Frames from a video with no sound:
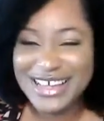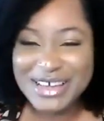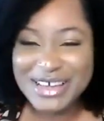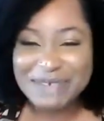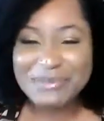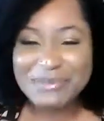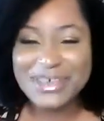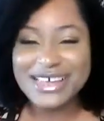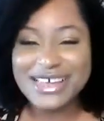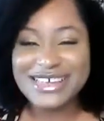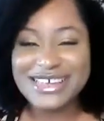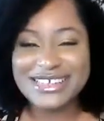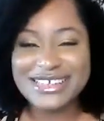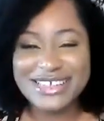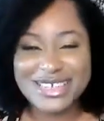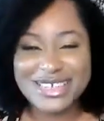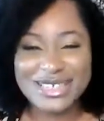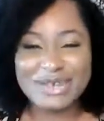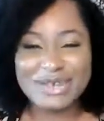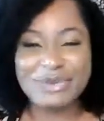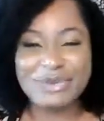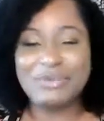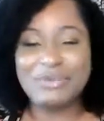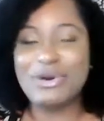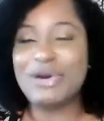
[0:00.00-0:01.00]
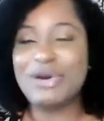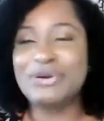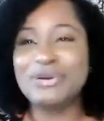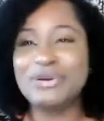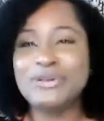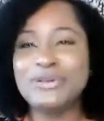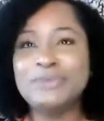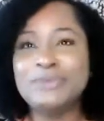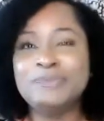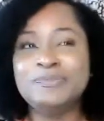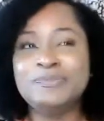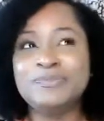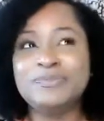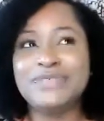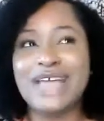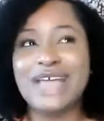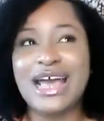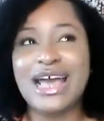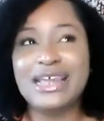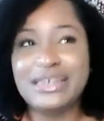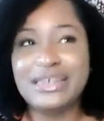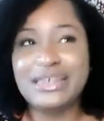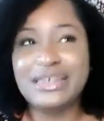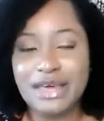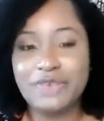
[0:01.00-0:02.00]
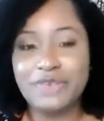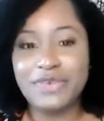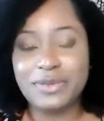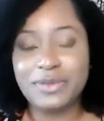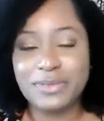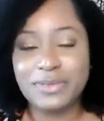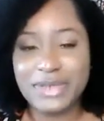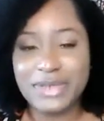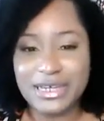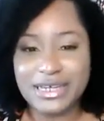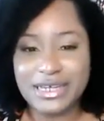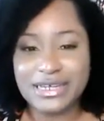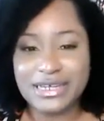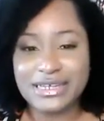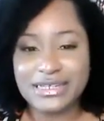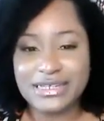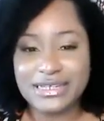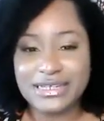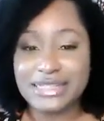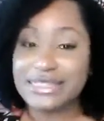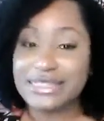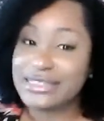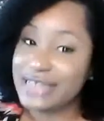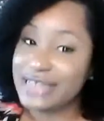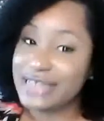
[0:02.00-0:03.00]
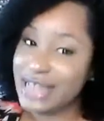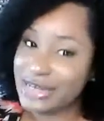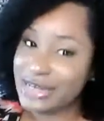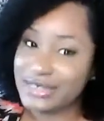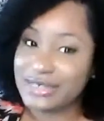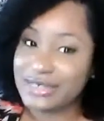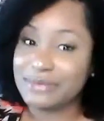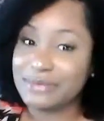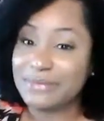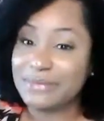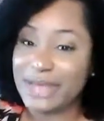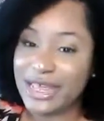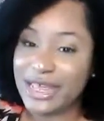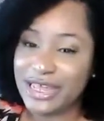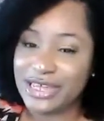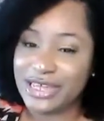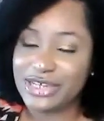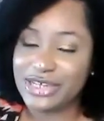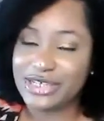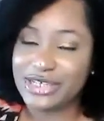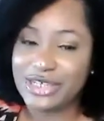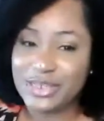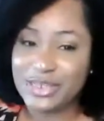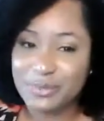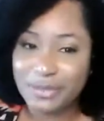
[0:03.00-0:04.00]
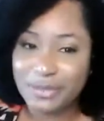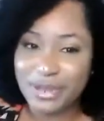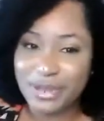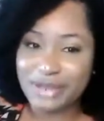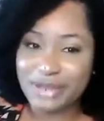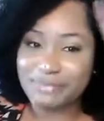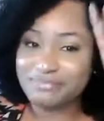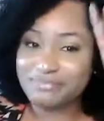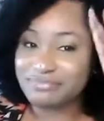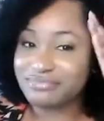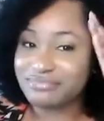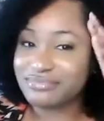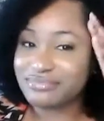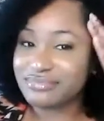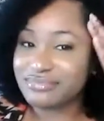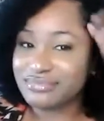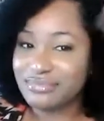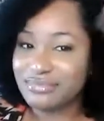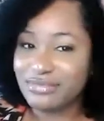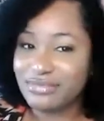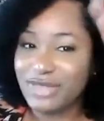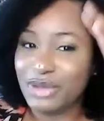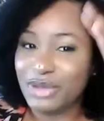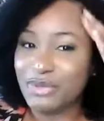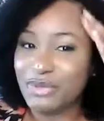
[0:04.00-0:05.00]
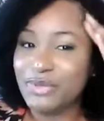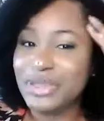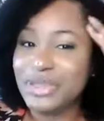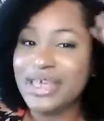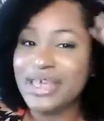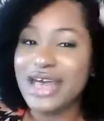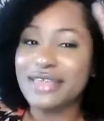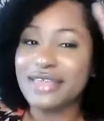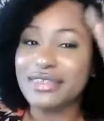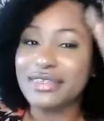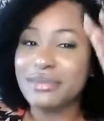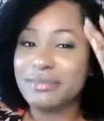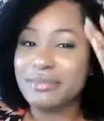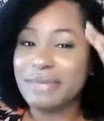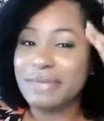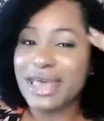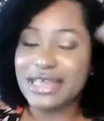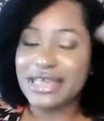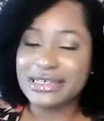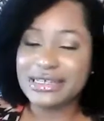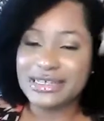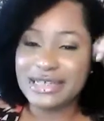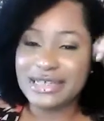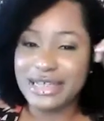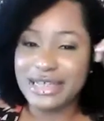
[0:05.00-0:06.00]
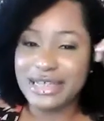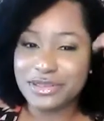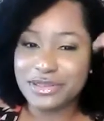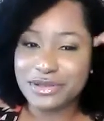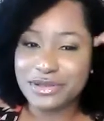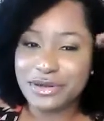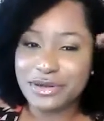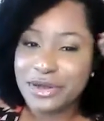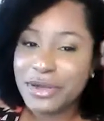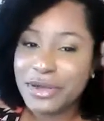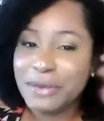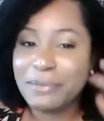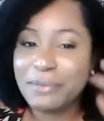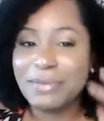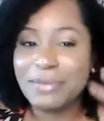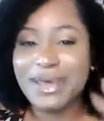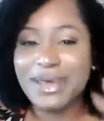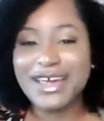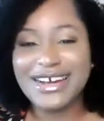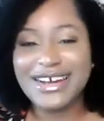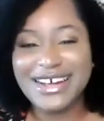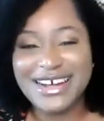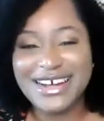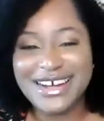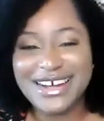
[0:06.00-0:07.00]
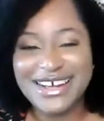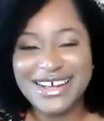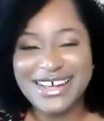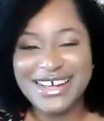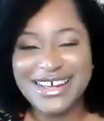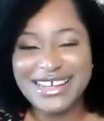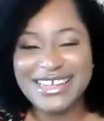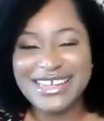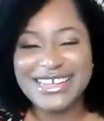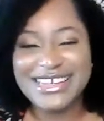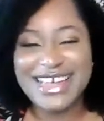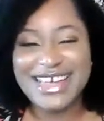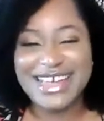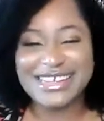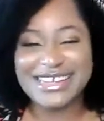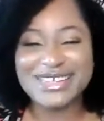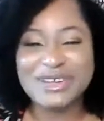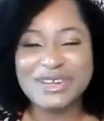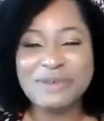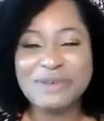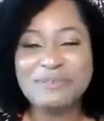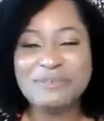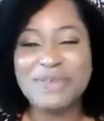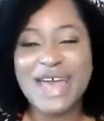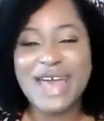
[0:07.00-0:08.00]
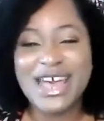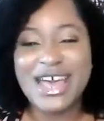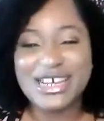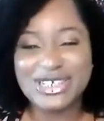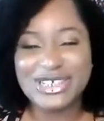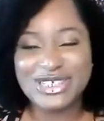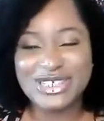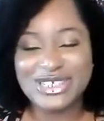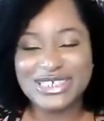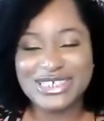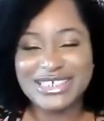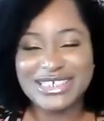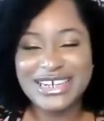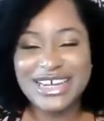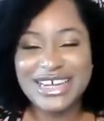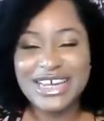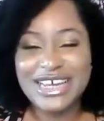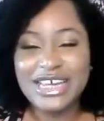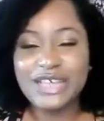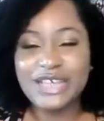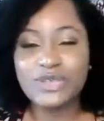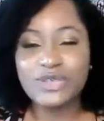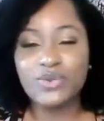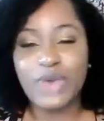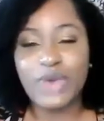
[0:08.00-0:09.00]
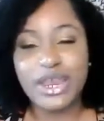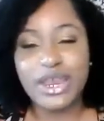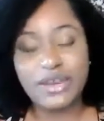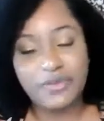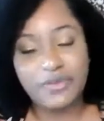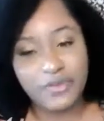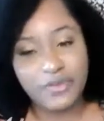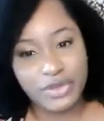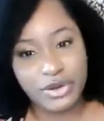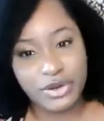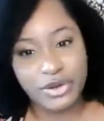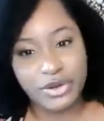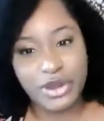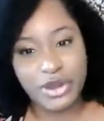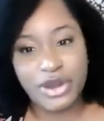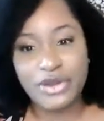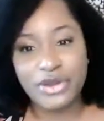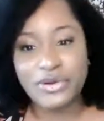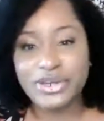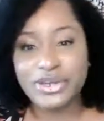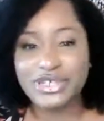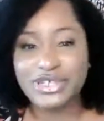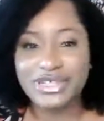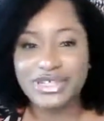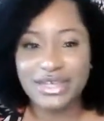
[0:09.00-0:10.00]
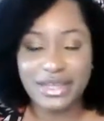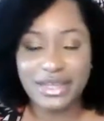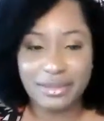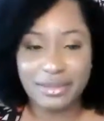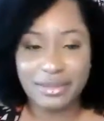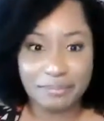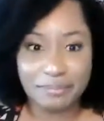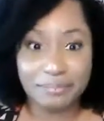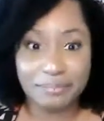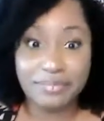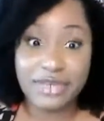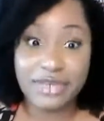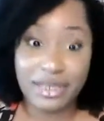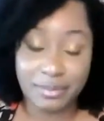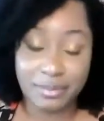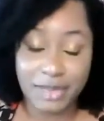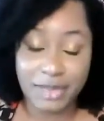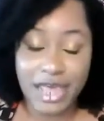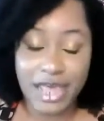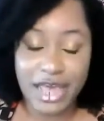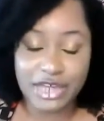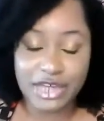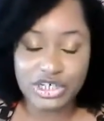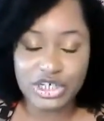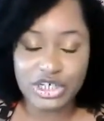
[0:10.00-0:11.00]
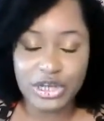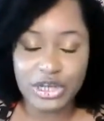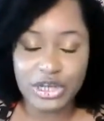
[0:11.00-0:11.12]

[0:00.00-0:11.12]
because this quote, I love it because it snatched my edges, but we got them back together. But yes, your passion is waiting for your courage to catch